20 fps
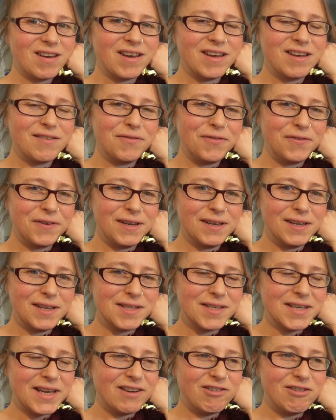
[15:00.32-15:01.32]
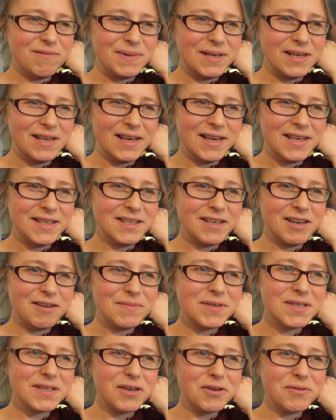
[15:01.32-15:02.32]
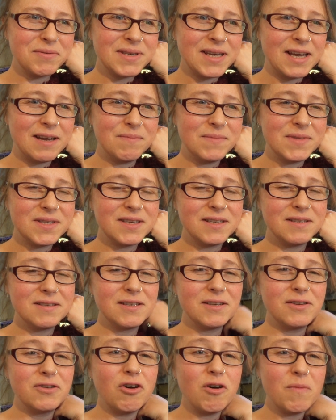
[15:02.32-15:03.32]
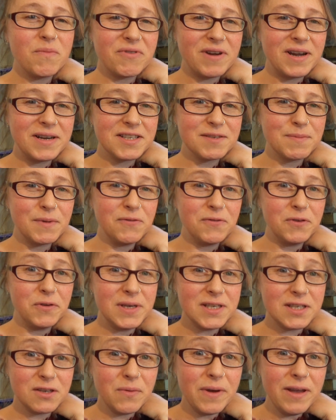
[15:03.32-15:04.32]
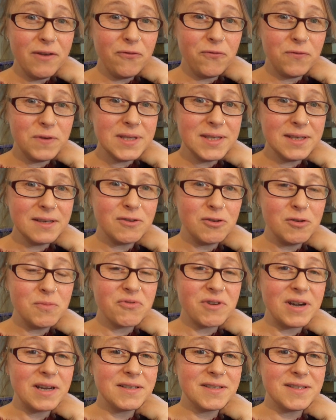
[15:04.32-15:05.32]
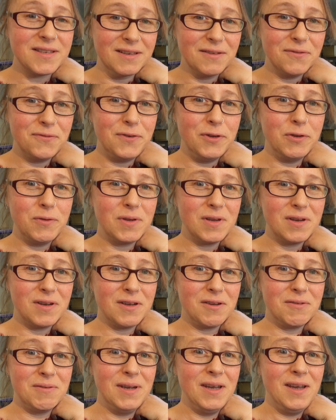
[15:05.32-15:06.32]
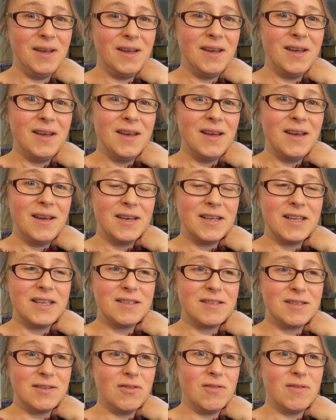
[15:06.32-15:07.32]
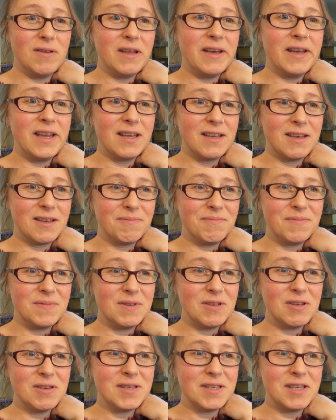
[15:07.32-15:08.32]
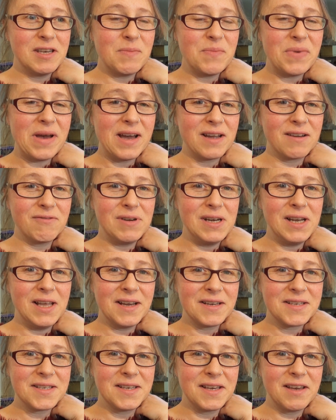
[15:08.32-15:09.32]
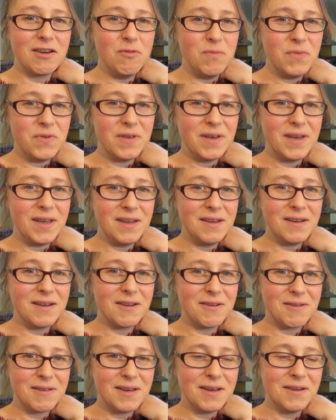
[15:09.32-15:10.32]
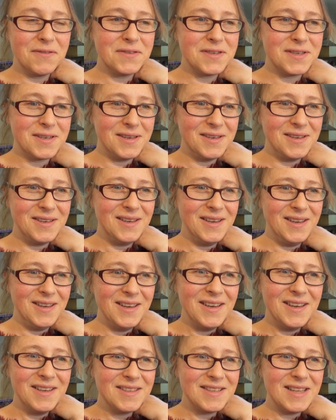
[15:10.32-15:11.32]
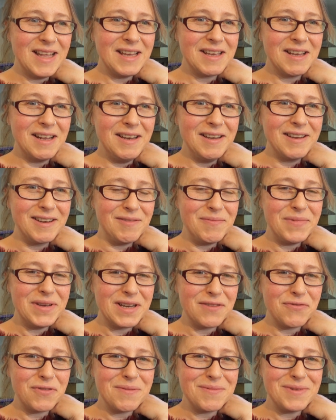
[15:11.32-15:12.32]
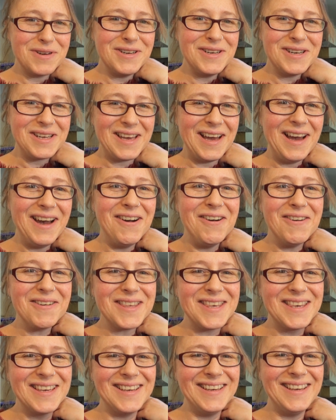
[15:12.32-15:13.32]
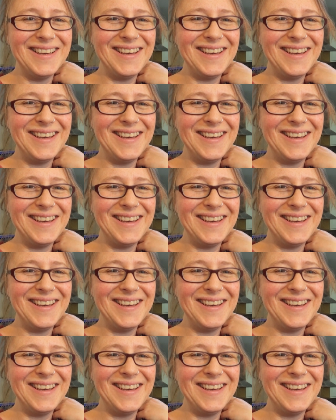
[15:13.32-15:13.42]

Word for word: I am feeling terribly lazy. I'm so tempted to not practice my flute. It's quite physical practicing a flute, you know it's not like you sit back and relax and get on with it you know you have to it's like a little bit of a workout